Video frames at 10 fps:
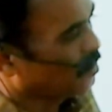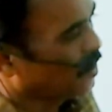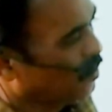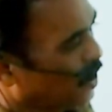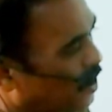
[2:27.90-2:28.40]

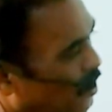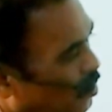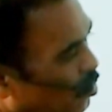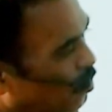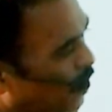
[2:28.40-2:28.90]
between
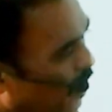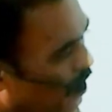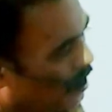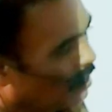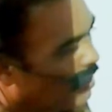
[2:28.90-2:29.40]
two
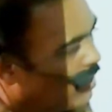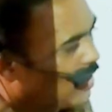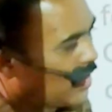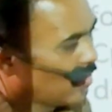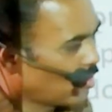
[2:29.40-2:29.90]
planar
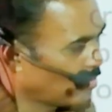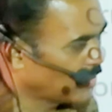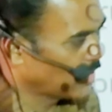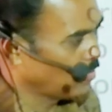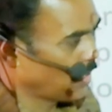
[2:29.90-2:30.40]
ring of
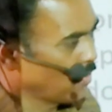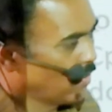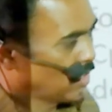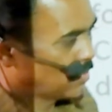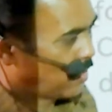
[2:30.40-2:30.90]

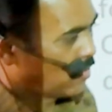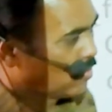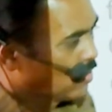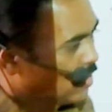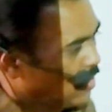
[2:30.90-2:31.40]
C5H5.
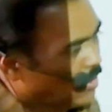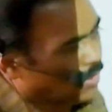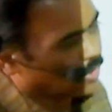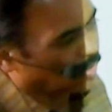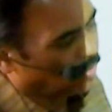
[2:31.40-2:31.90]

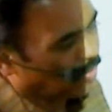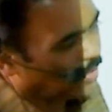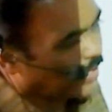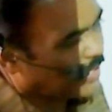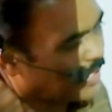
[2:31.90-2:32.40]
So
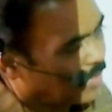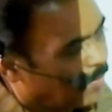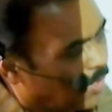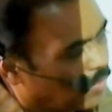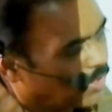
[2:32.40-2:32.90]
in that
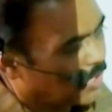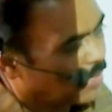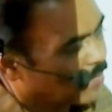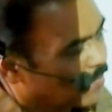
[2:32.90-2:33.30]
ferrocene,